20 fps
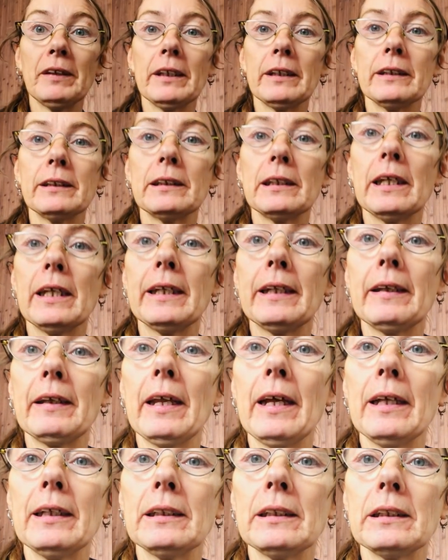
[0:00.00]
fingers like
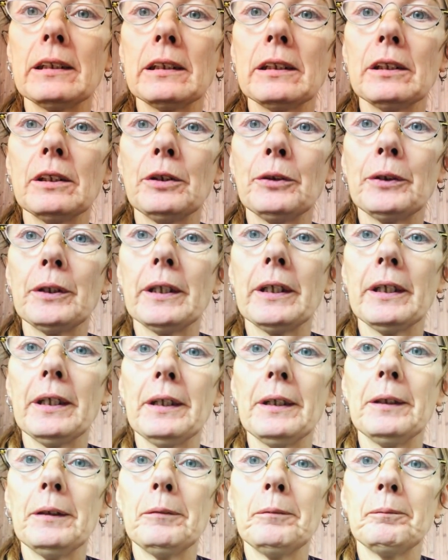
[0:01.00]
that.
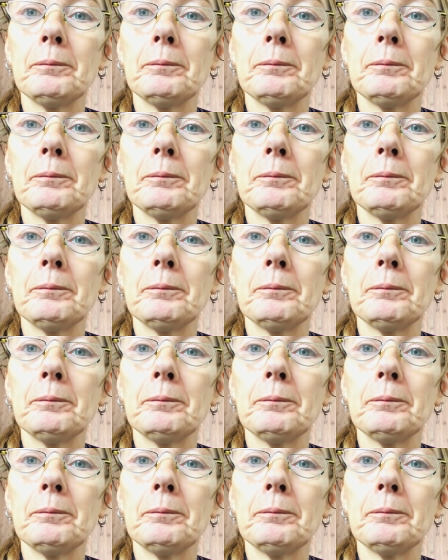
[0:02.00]
Okay.